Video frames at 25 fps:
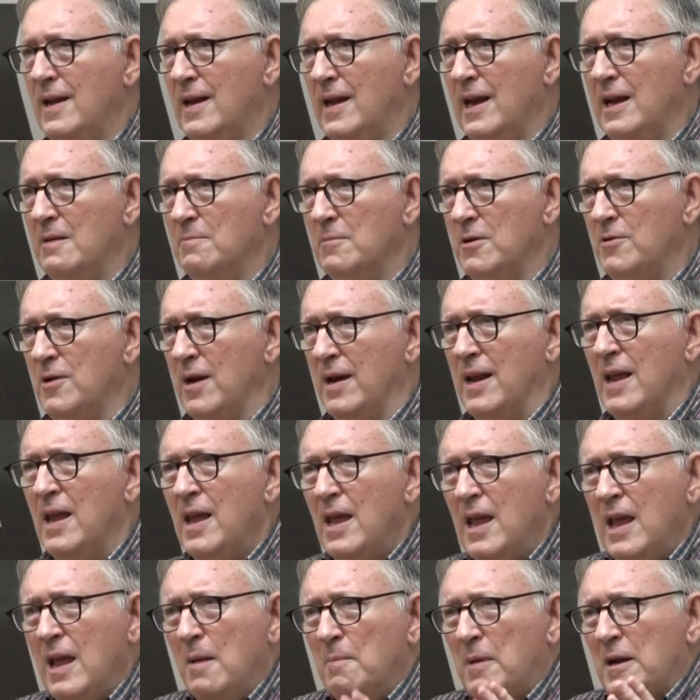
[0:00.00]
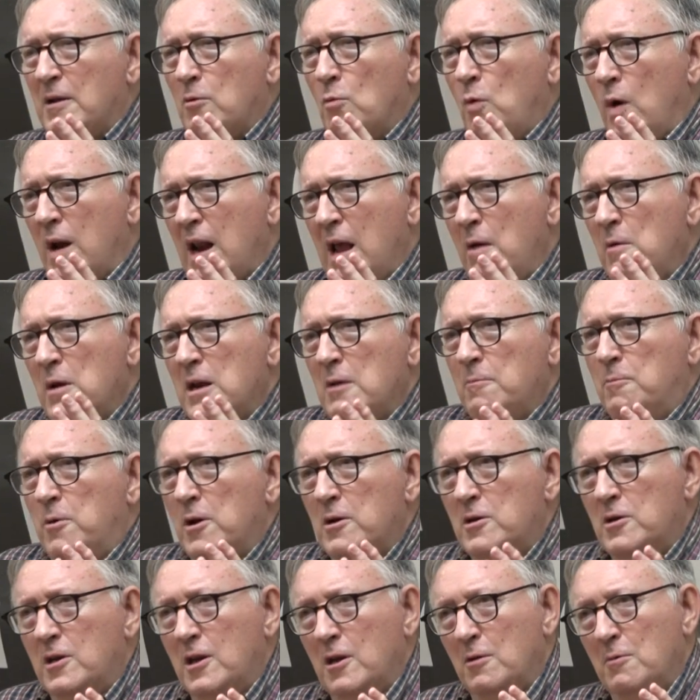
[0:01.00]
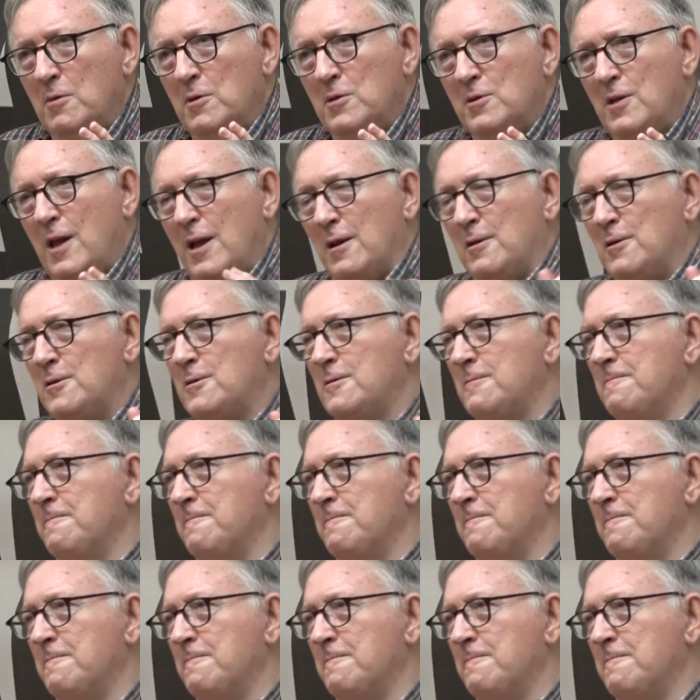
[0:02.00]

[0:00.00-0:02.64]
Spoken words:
Madrid. But what I want to put to you is this.